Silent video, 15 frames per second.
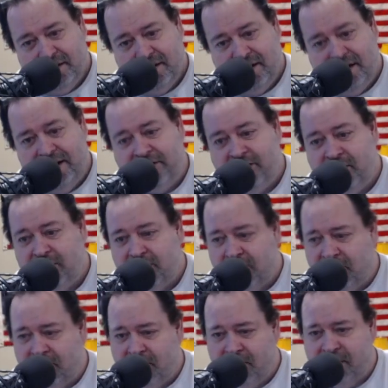and do you throw
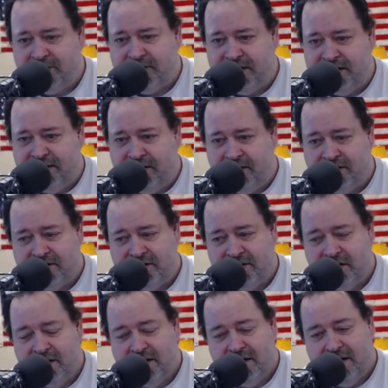crunchy in there? Because
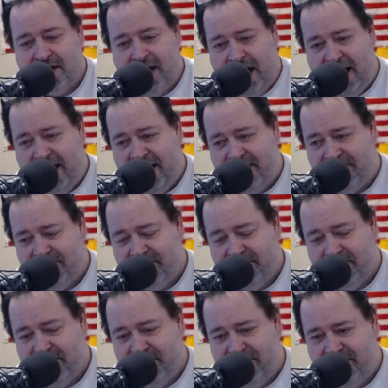I have
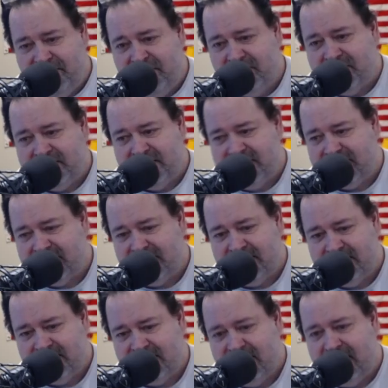a field-tested
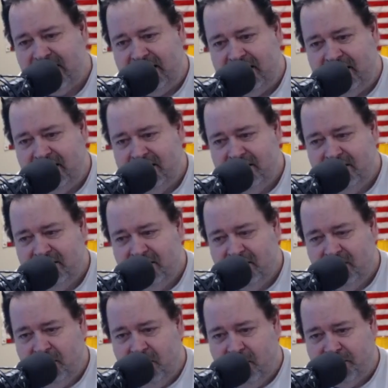study
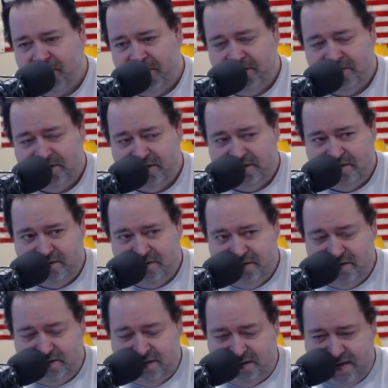over
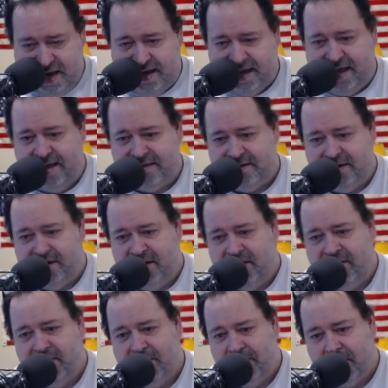decades here
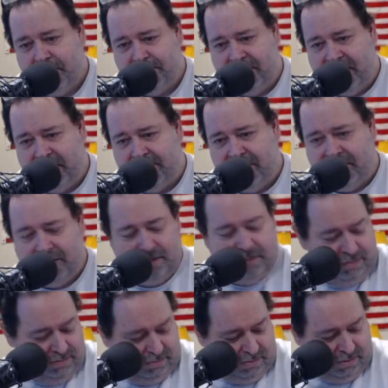on peanut butter
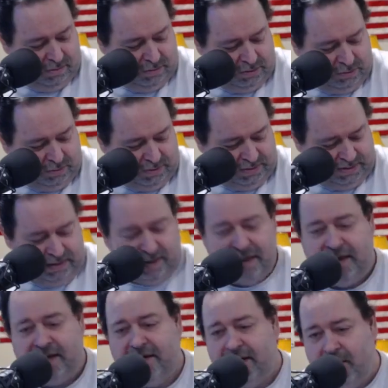on which ones to
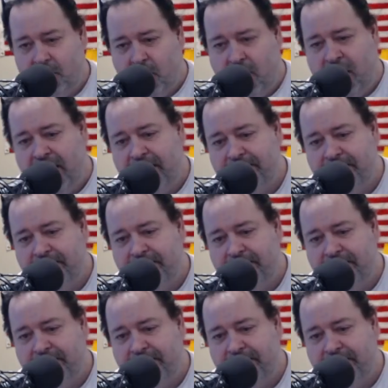get and why.